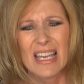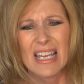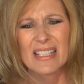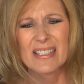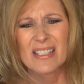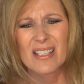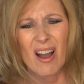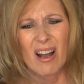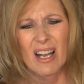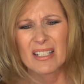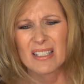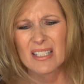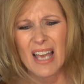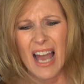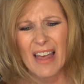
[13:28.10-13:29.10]
it's
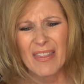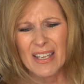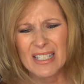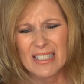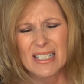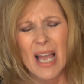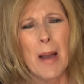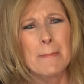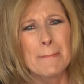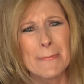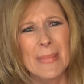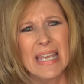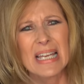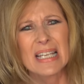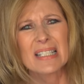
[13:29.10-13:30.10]
got, I think it's got
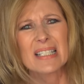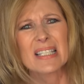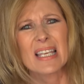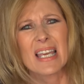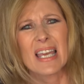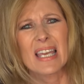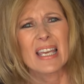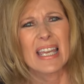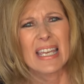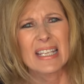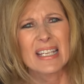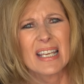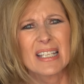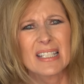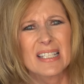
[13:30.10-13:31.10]
mint
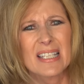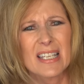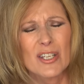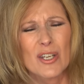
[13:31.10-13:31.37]
in it,